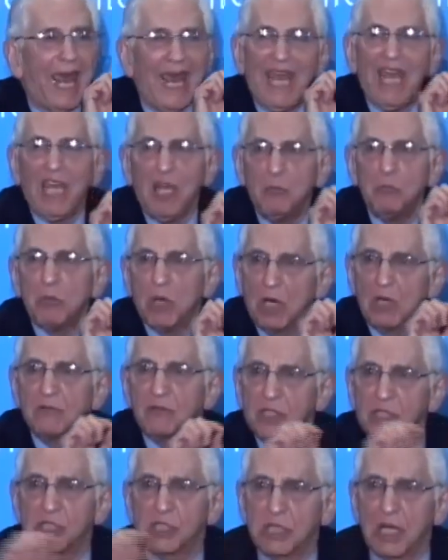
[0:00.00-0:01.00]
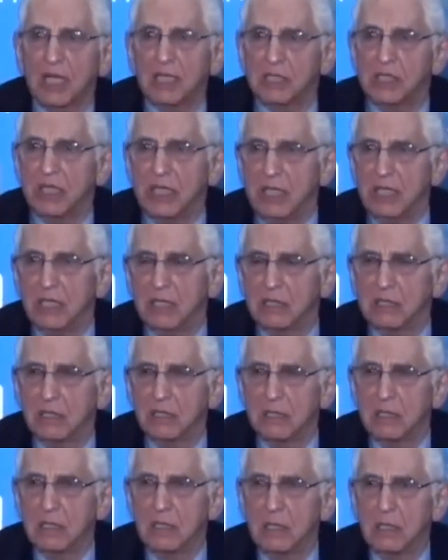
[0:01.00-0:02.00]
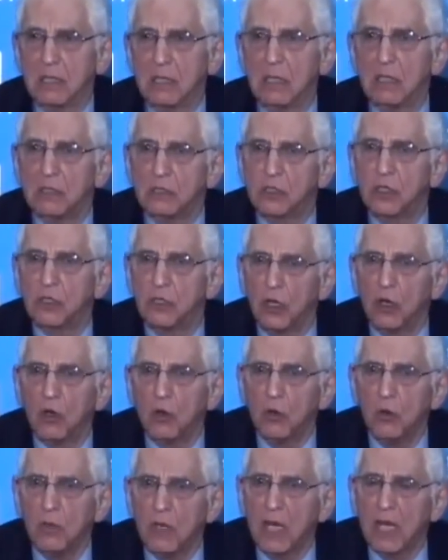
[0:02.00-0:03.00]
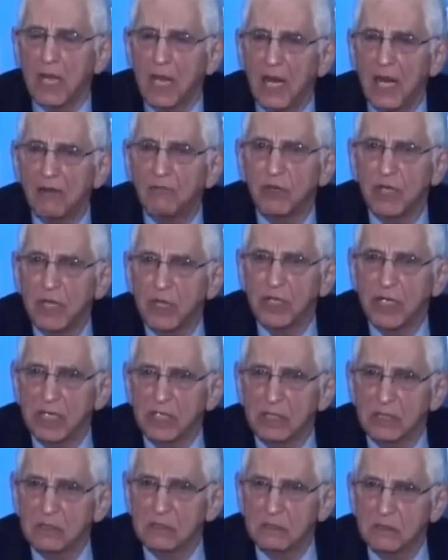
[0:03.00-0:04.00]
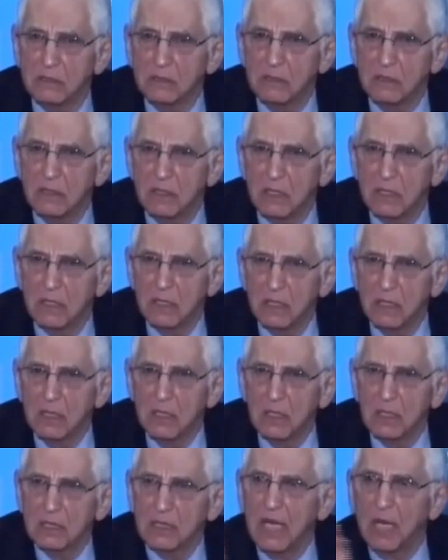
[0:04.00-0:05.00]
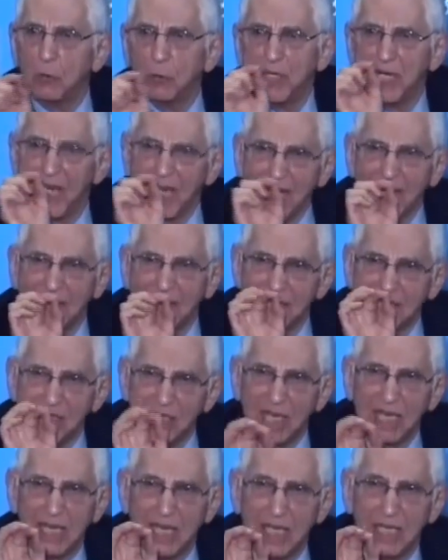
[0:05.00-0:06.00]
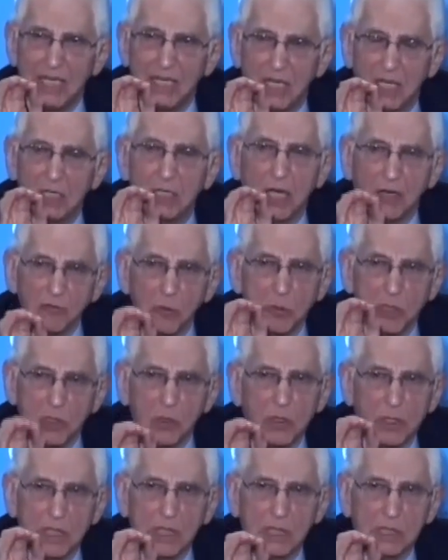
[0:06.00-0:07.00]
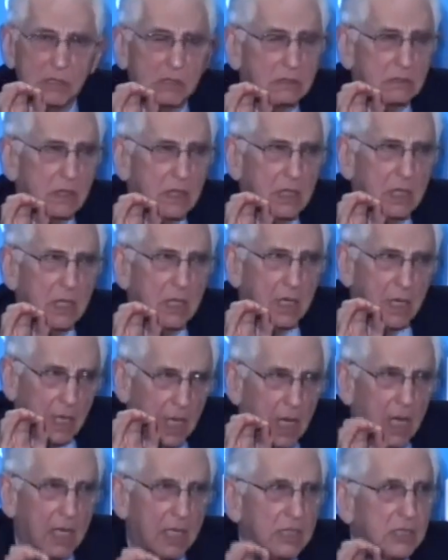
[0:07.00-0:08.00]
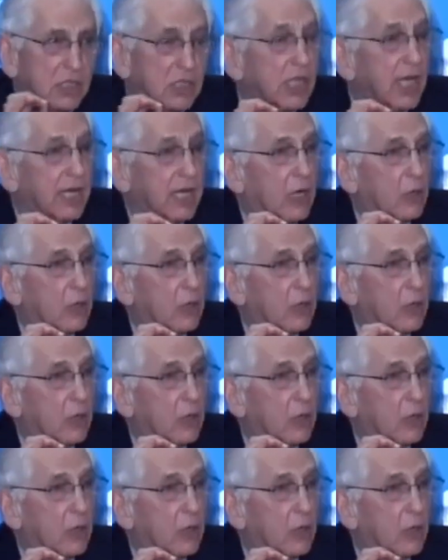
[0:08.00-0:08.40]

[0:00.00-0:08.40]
aim of the Stasi, to know everything. Now when NSA, a government organ, set